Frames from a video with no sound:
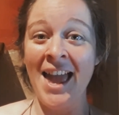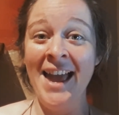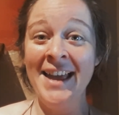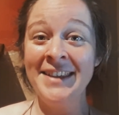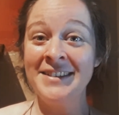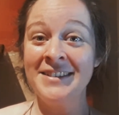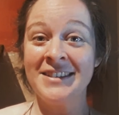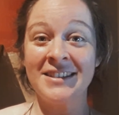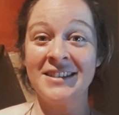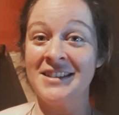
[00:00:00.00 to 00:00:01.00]

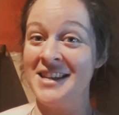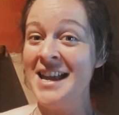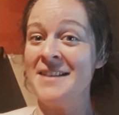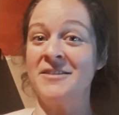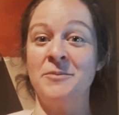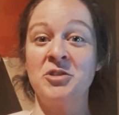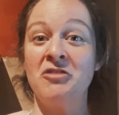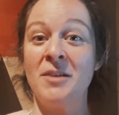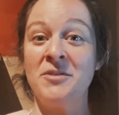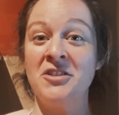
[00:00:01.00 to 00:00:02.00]
and yeah,
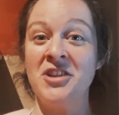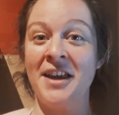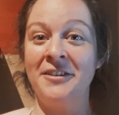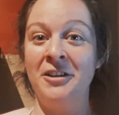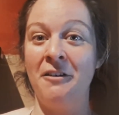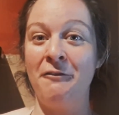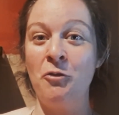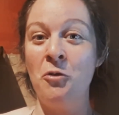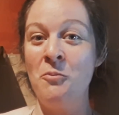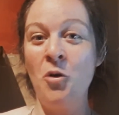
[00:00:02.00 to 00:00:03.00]
subscribe to the channel
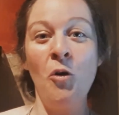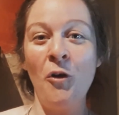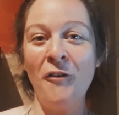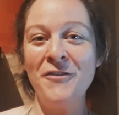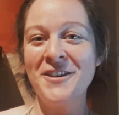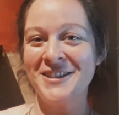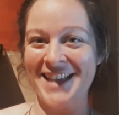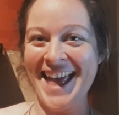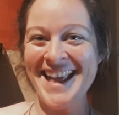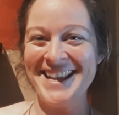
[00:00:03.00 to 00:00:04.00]
for more of the
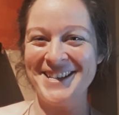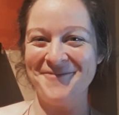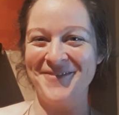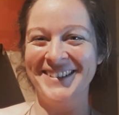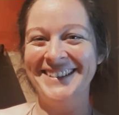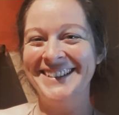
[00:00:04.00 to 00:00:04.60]
same.